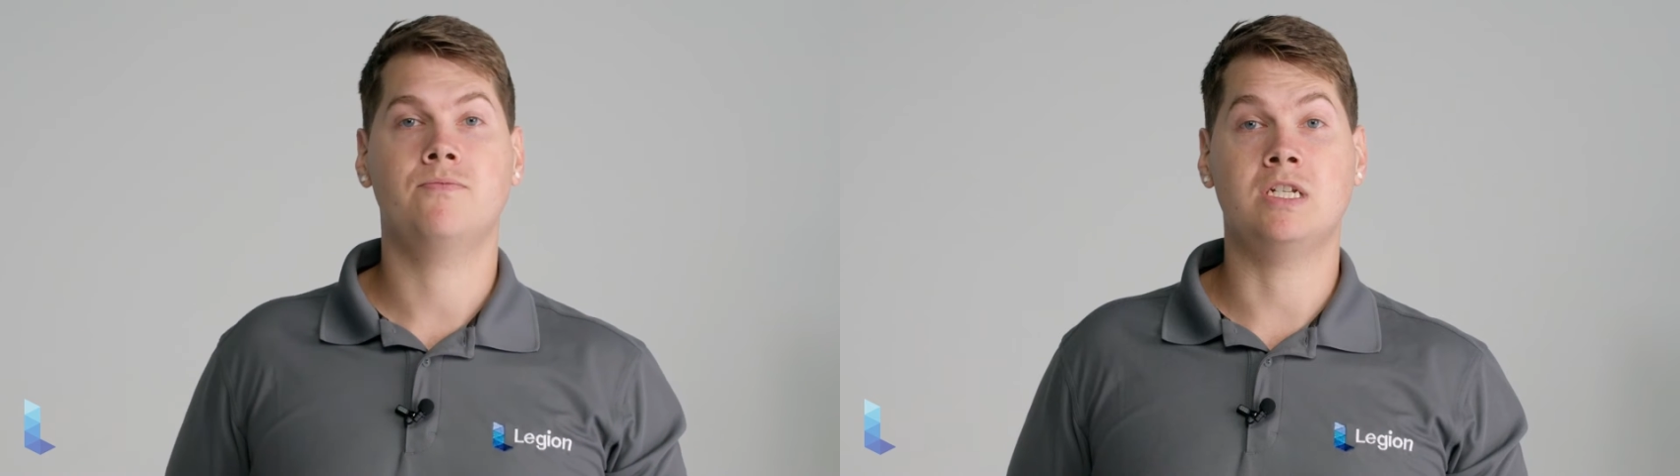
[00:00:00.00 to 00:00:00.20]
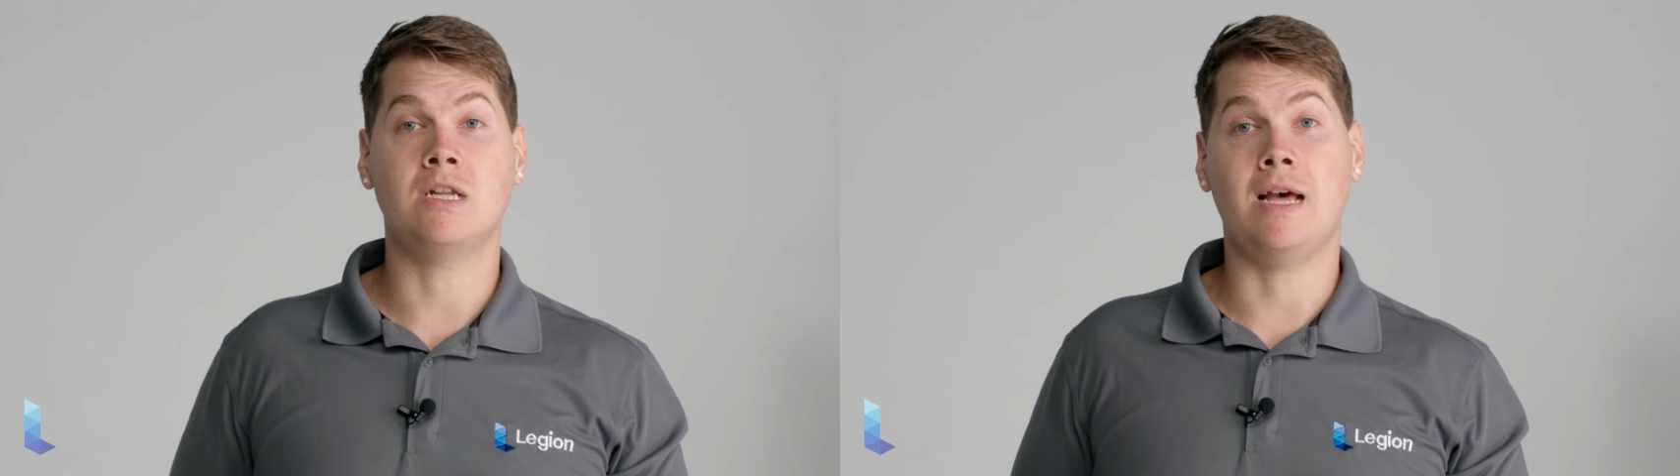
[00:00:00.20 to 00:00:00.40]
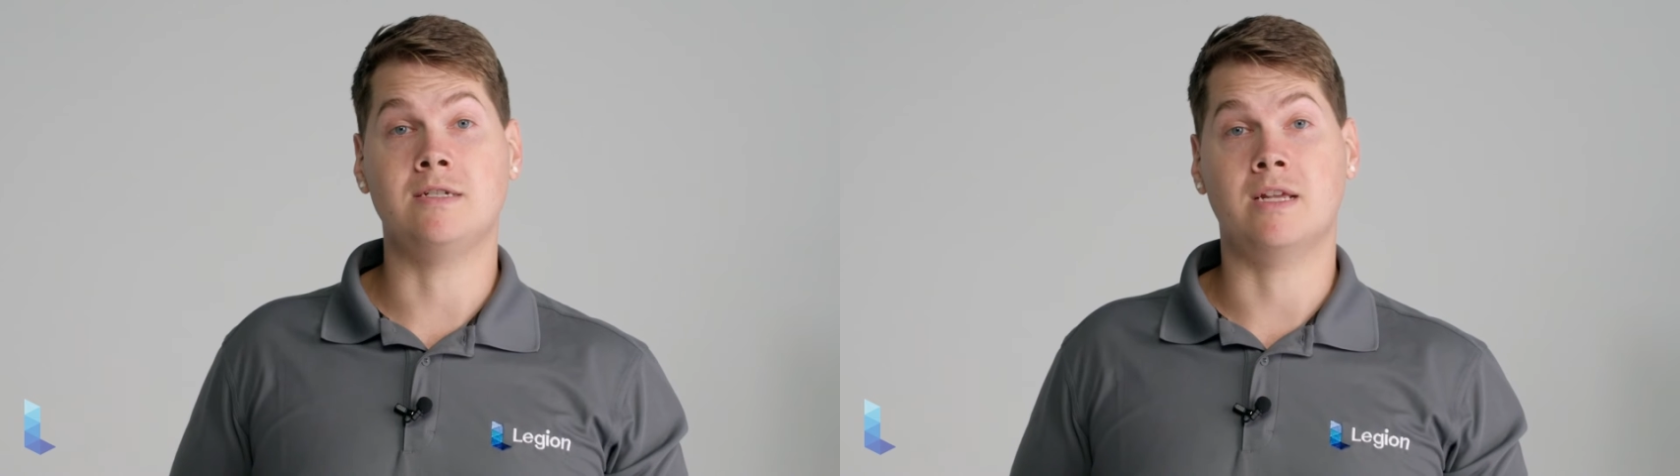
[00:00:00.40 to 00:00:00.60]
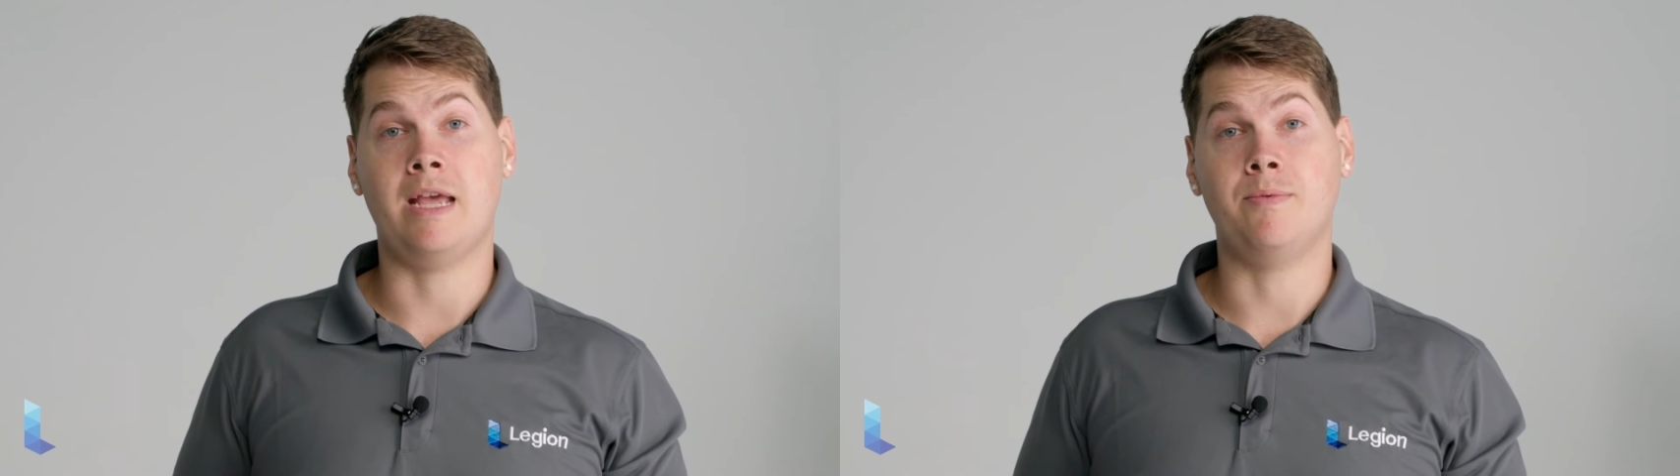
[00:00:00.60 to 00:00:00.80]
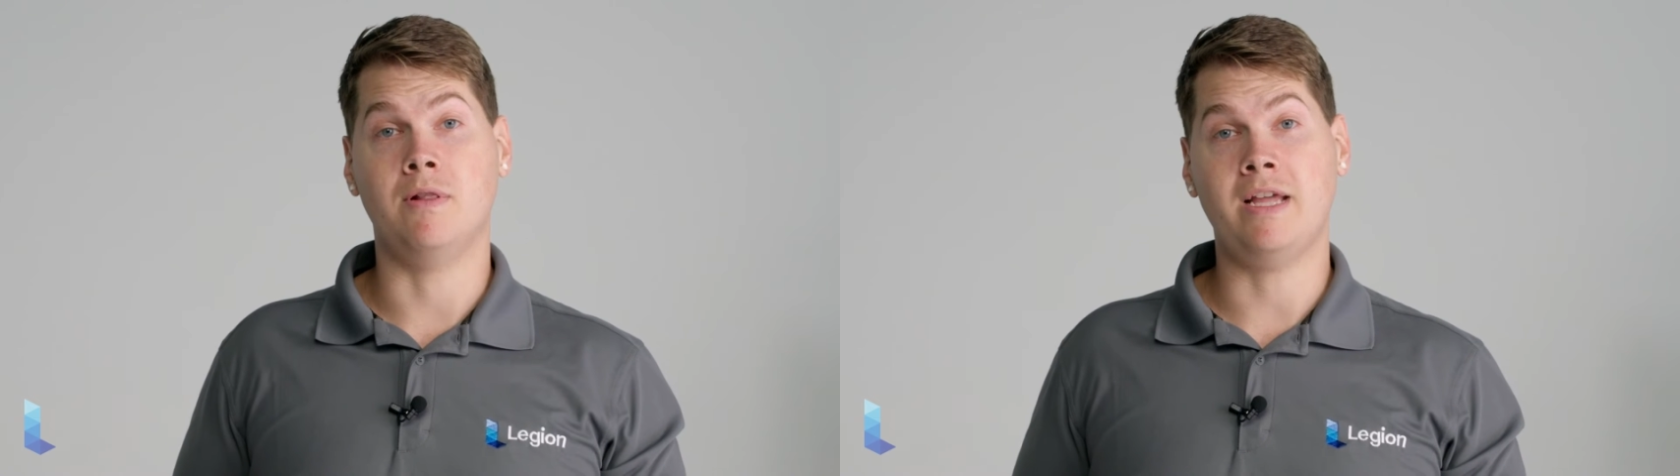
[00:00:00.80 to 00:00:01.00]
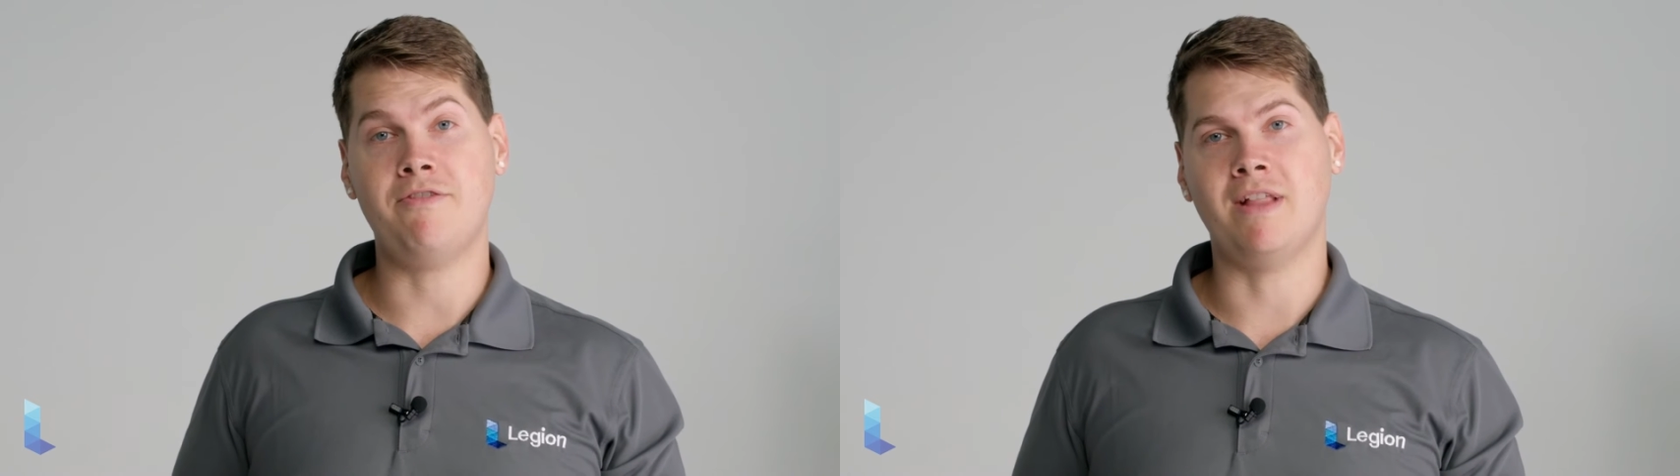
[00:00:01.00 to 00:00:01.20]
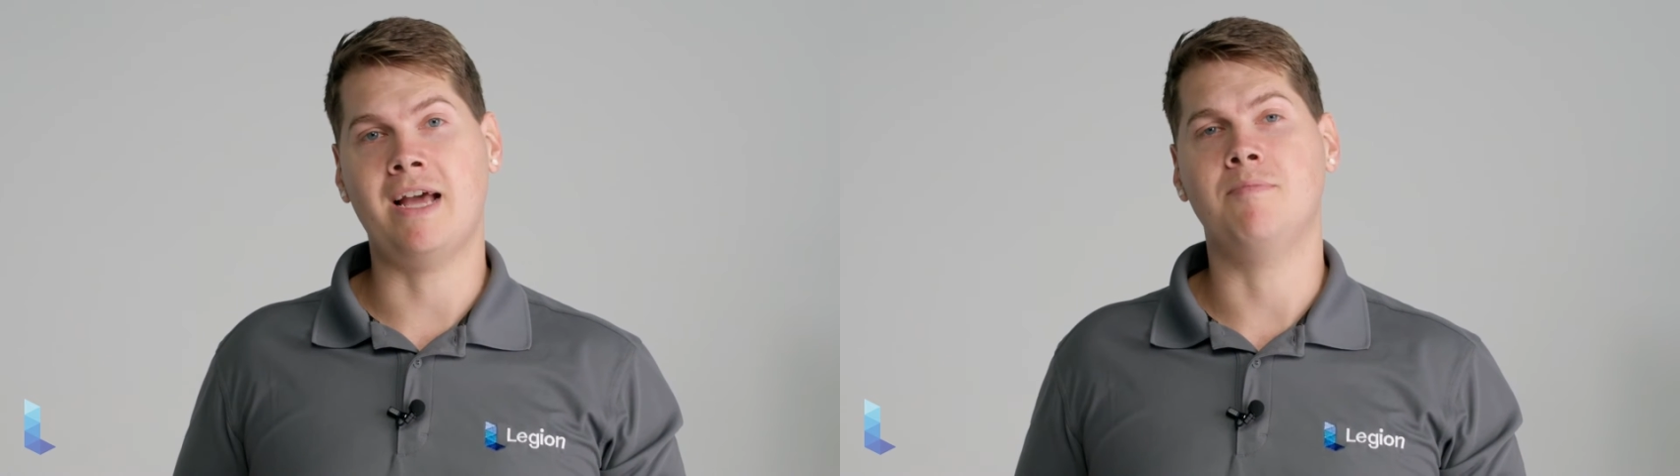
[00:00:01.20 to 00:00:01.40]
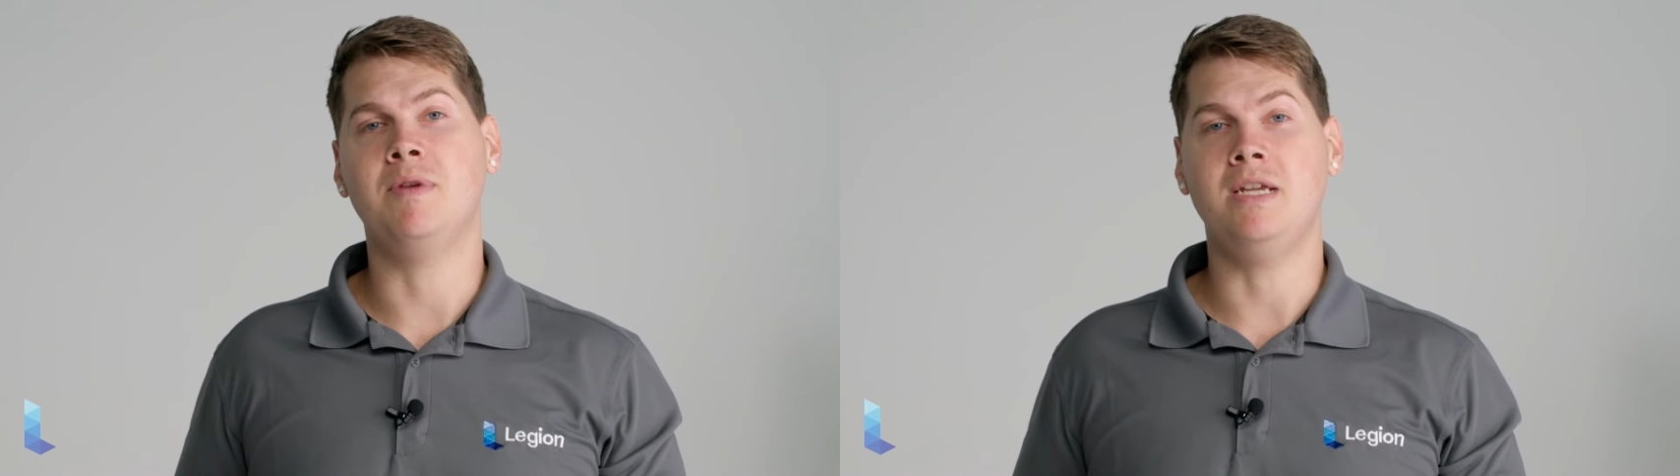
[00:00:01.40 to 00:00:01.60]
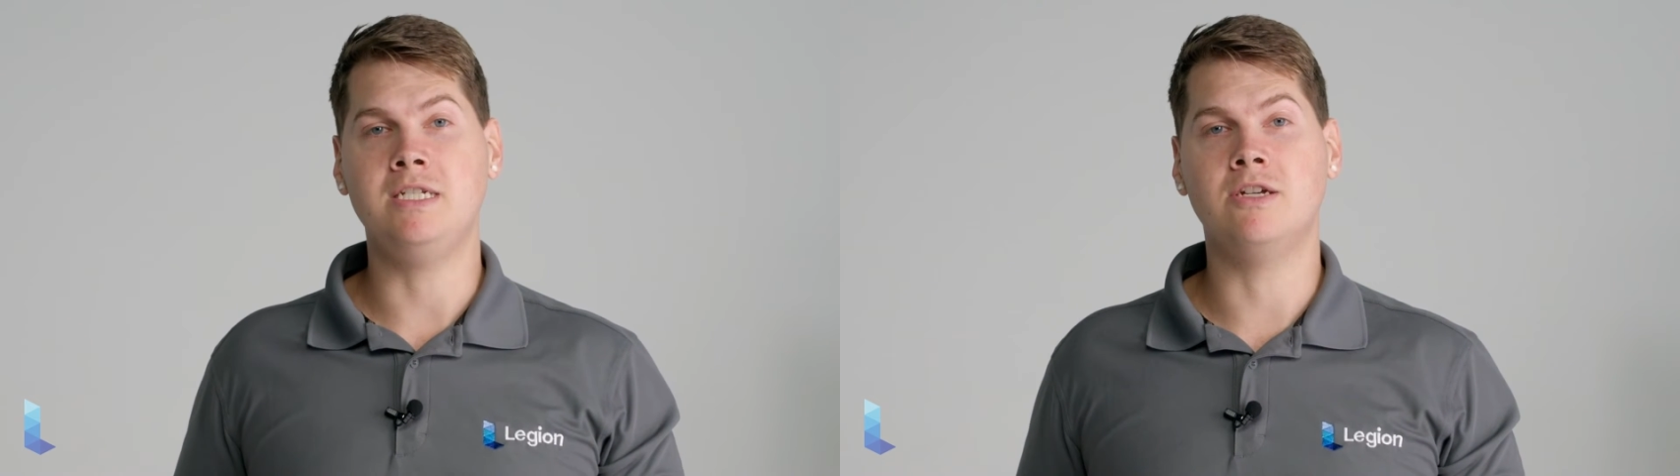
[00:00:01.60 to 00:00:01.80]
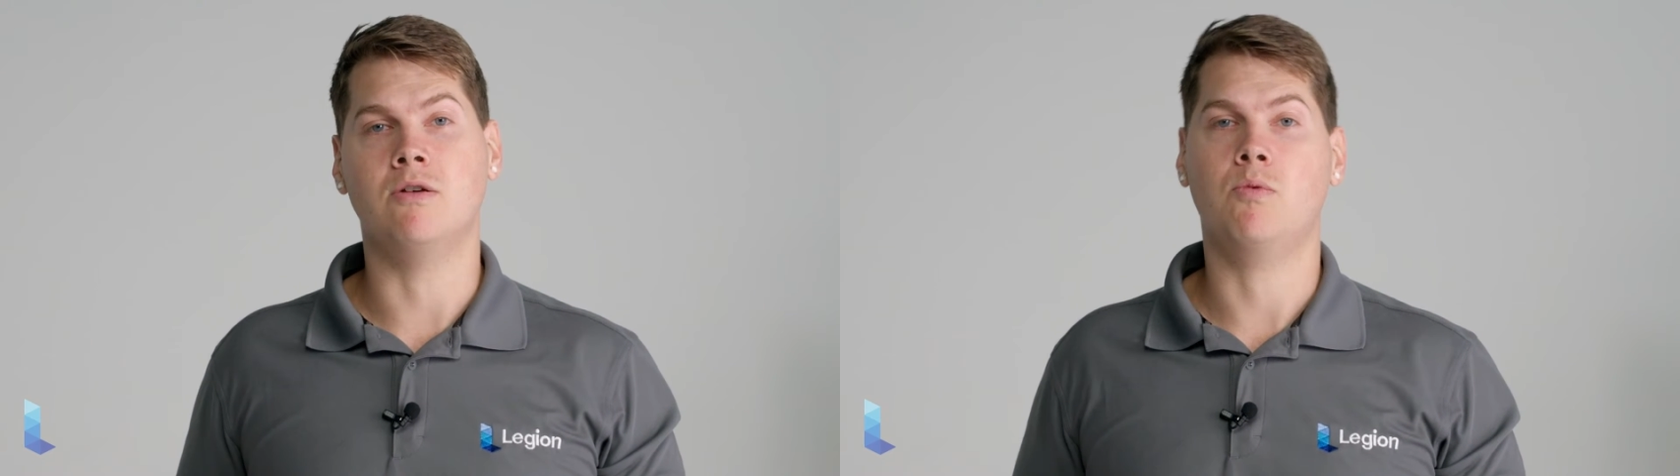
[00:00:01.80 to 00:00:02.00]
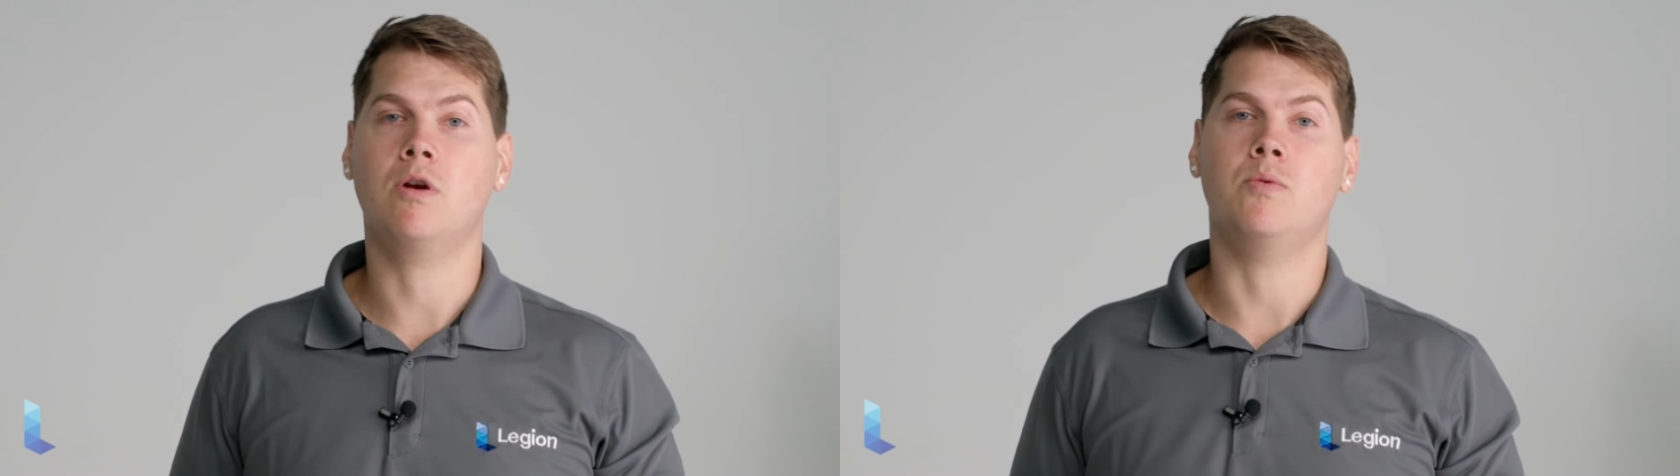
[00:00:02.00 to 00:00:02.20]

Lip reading: This allows the cable to lay flat and be easier to work